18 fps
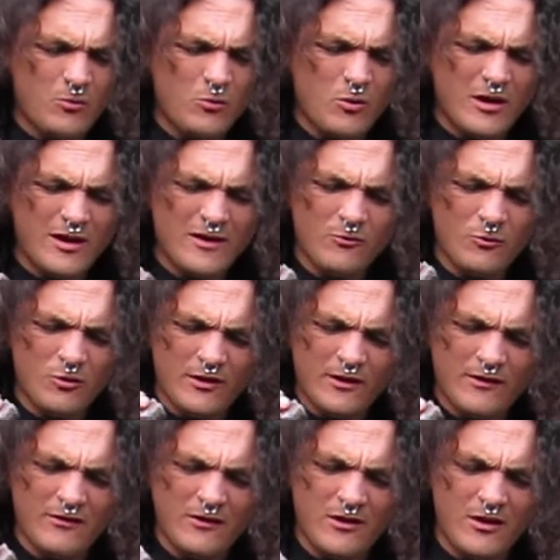Why? Why
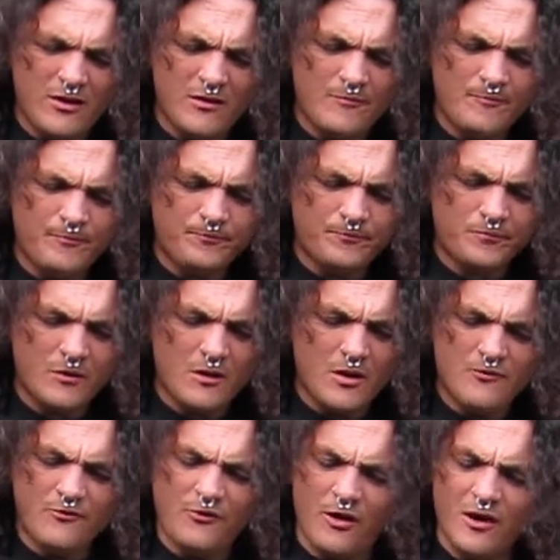is it
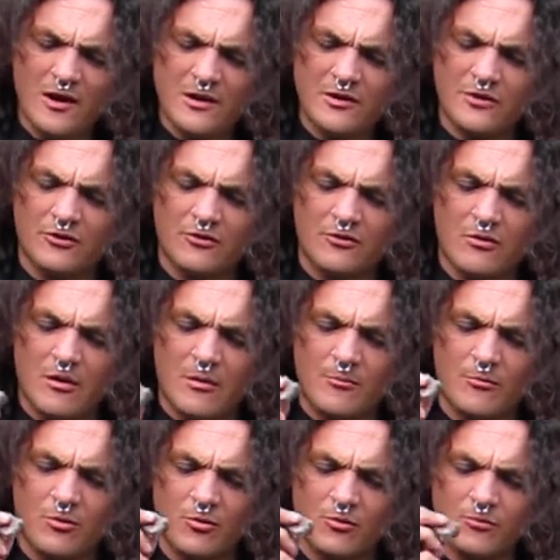a violet
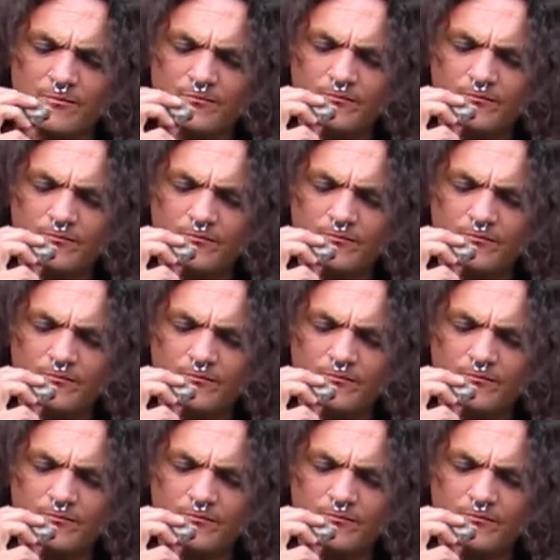crumble?